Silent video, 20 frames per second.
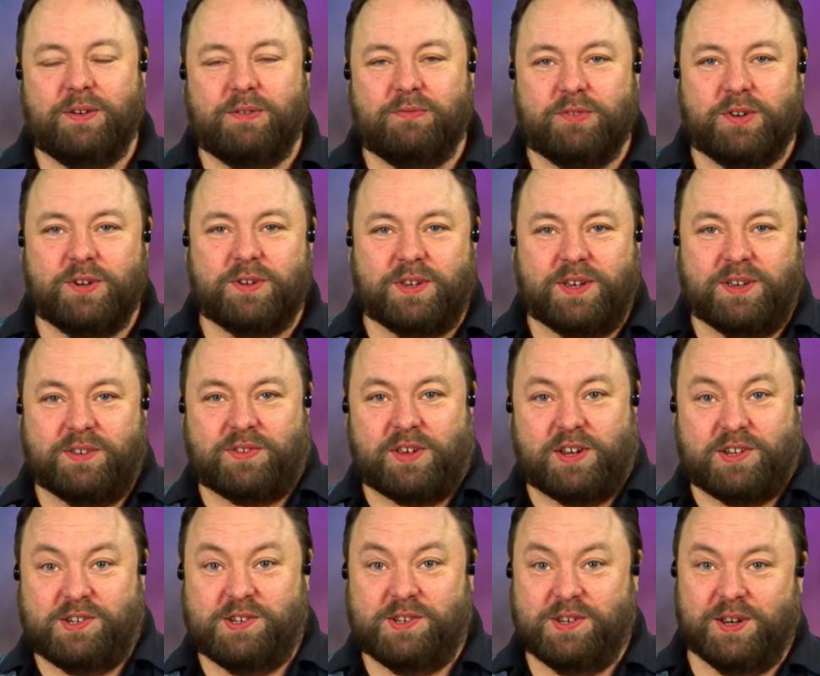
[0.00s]
Rudy is
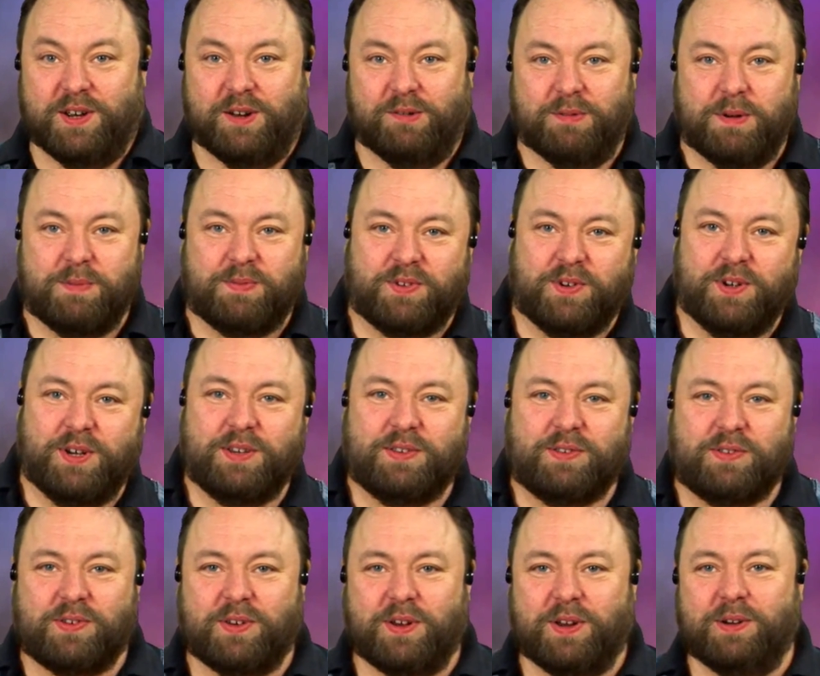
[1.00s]
actually doing our website,
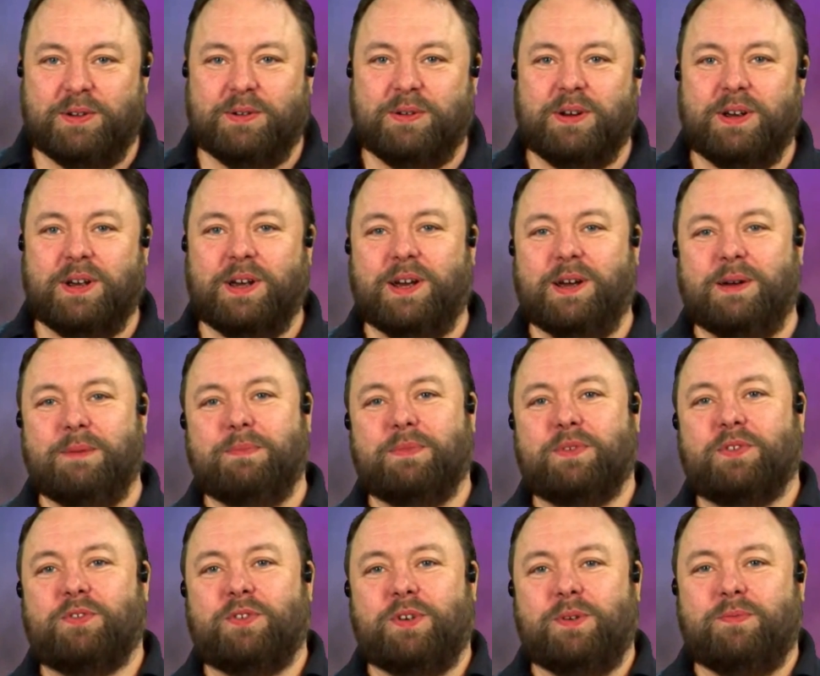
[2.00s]
so
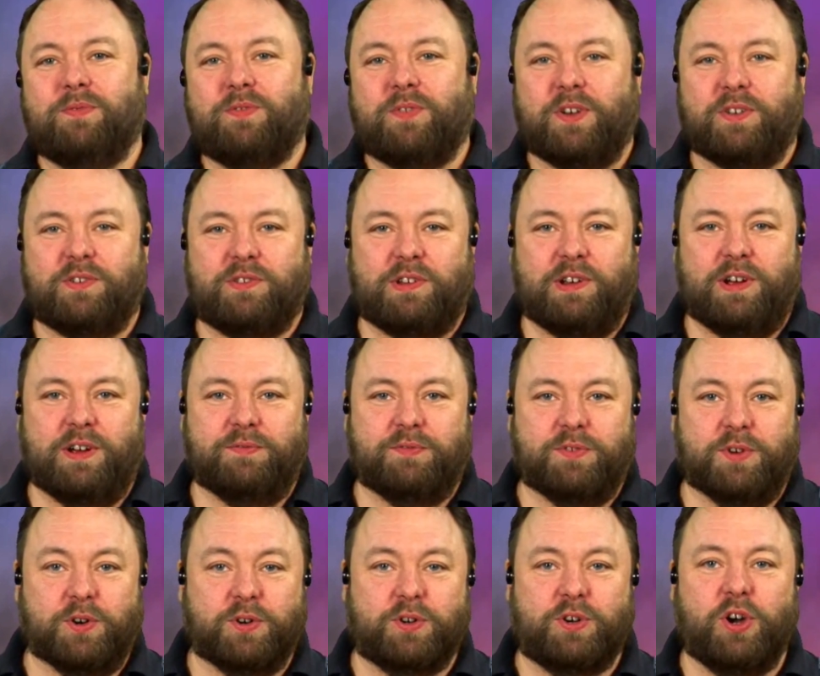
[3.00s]

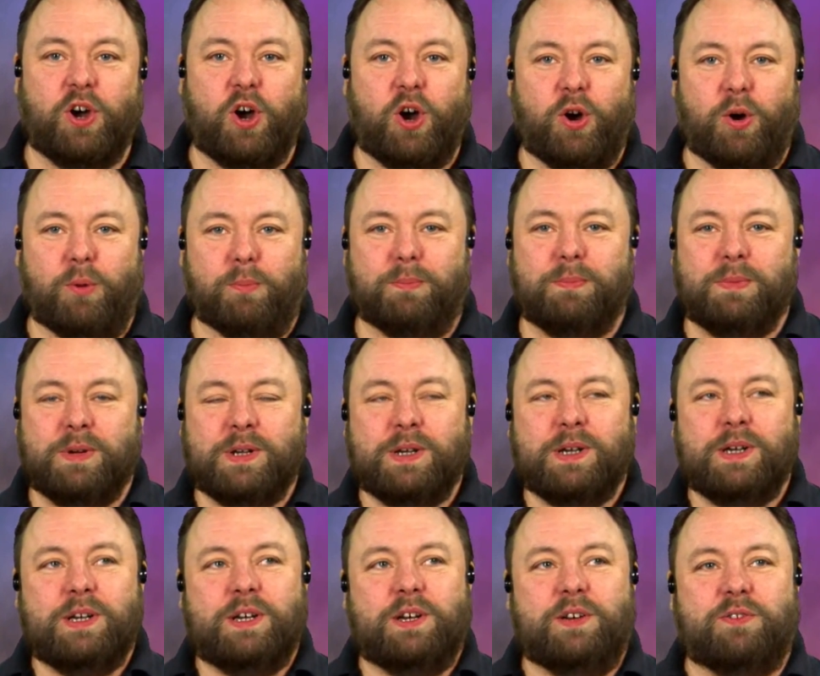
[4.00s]
streamfestlive.com
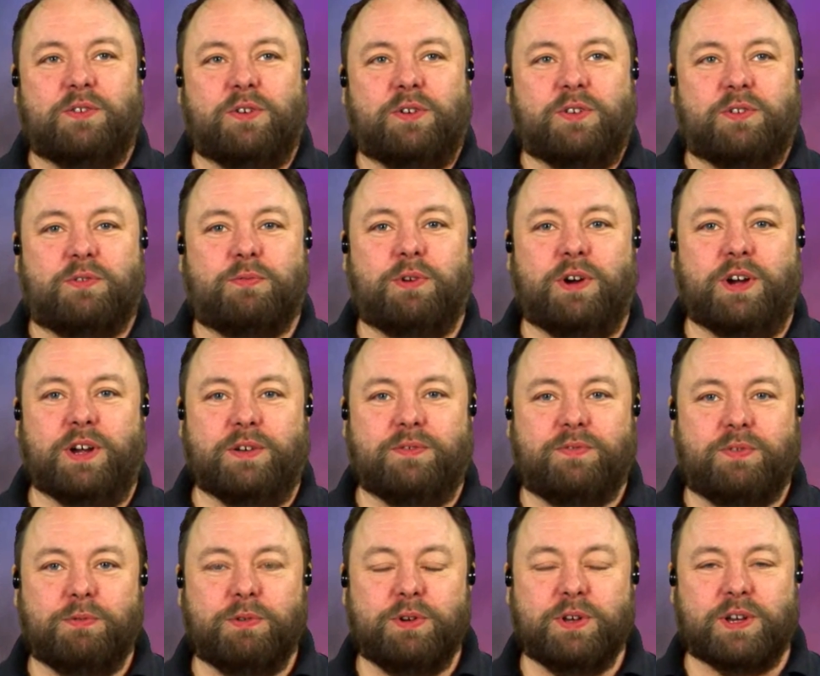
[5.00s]
is on its way.
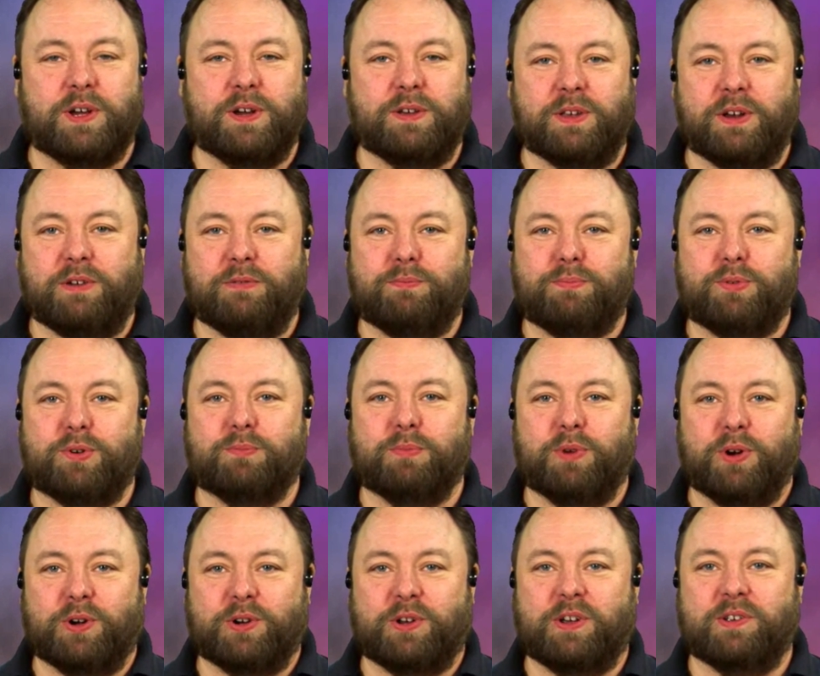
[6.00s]
If you want to go there and
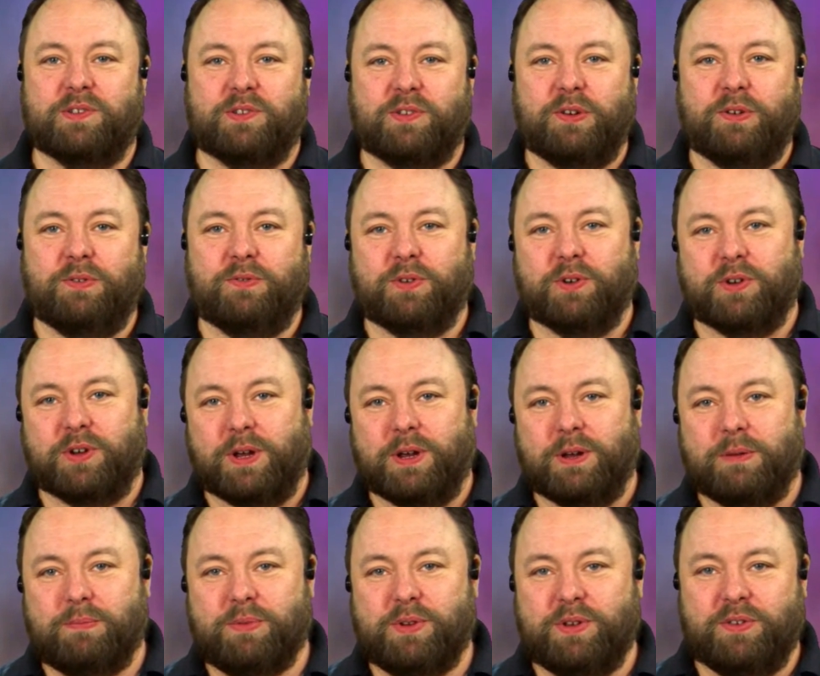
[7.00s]
bookmark it so you've got it,
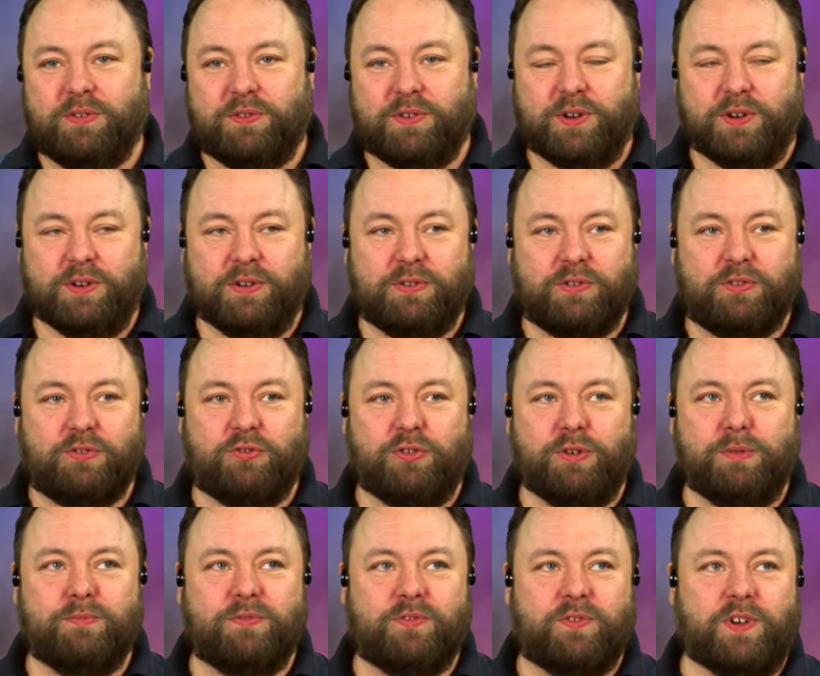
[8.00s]
please do,
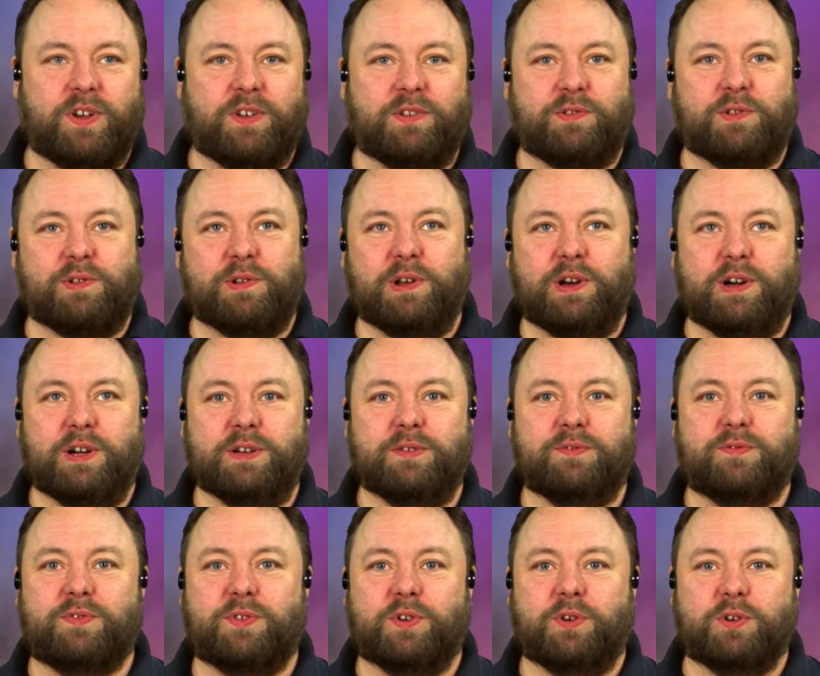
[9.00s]

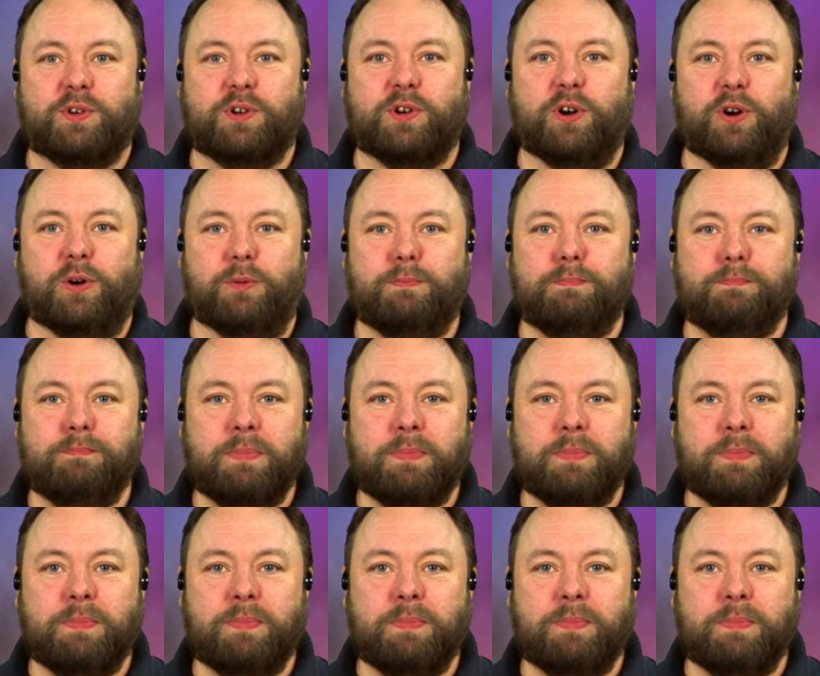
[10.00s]
streamfestlive.com.